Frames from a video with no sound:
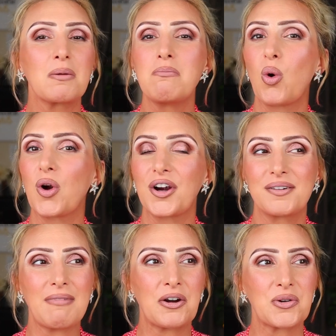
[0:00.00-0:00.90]

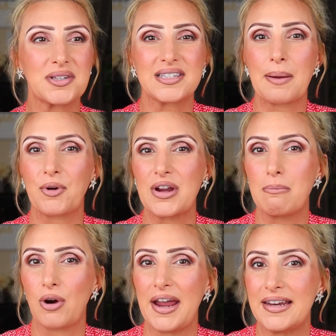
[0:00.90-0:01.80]
more, I don't know, summery,
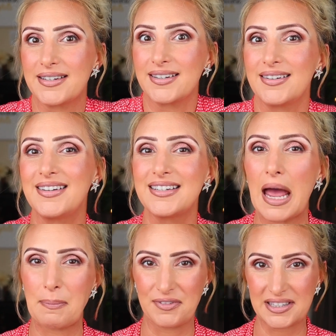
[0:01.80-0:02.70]
bright
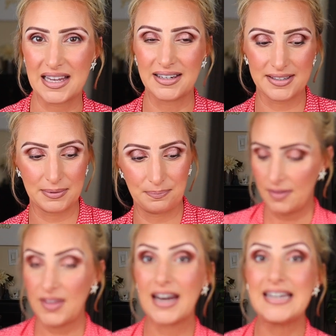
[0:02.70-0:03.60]
type of a scent.
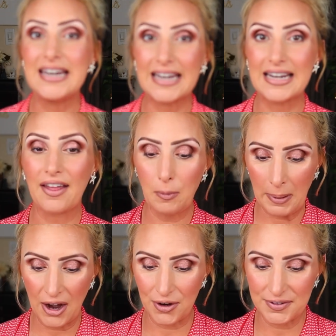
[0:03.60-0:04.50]
Then I needed another
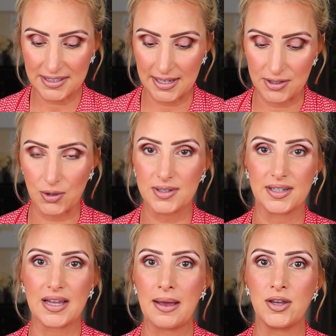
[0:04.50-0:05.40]
pair of scissors
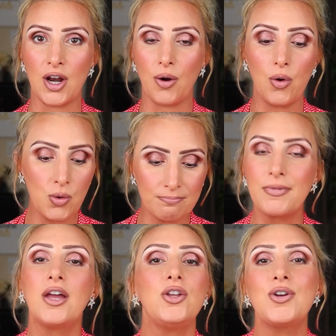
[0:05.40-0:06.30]
because
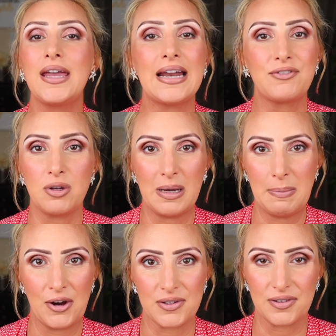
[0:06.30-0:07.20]
you can't have too many
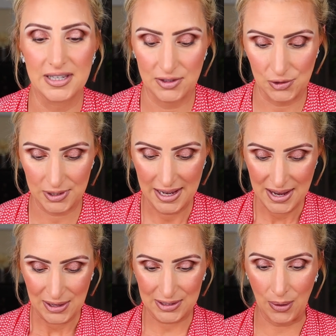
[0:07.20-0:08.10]
pairs of scissors.
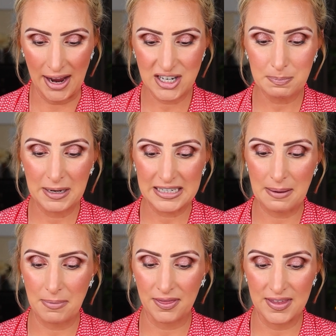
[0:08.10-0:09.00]
So I just picked
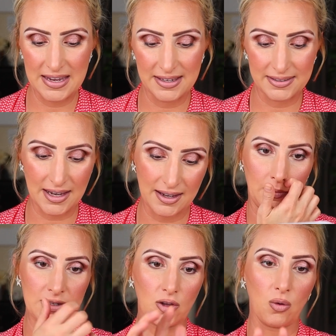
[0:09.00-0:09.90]
up these.
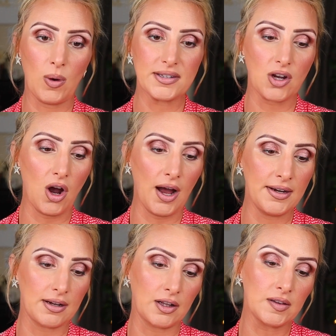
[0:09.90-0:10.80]
These are the
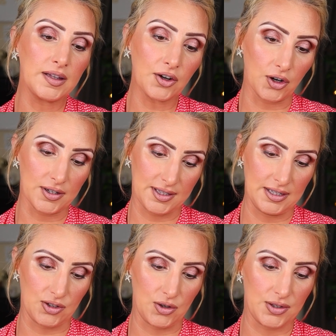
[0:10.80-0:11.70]
Westcott glitter
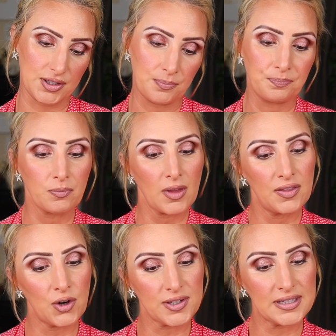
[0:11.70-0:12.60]
scissors.
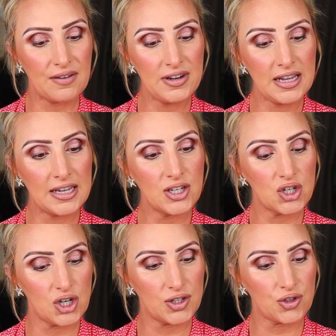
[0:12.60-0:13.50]
They're
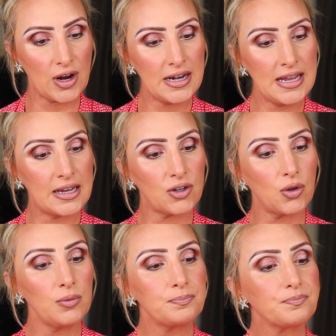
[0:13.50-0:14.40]
7-inch straight
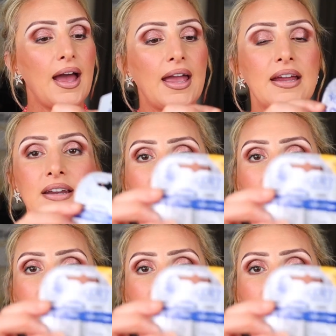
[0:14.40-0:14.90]
handle, and